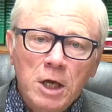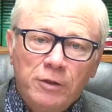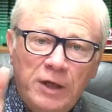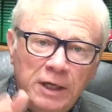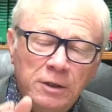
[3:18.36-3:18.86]

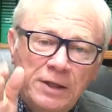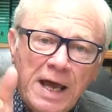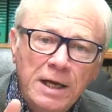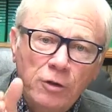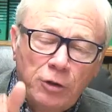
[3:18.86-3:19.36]
then
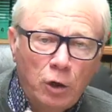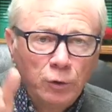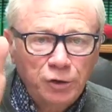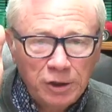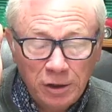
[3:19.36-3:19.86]
they,
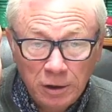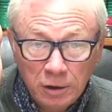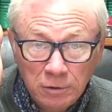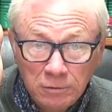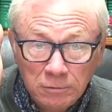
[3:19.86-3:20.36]
those
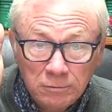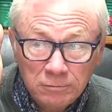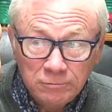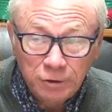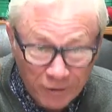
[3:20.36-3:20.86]

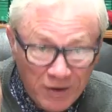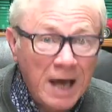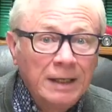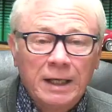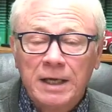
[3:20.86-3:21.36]

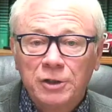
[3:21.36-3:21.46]
divinely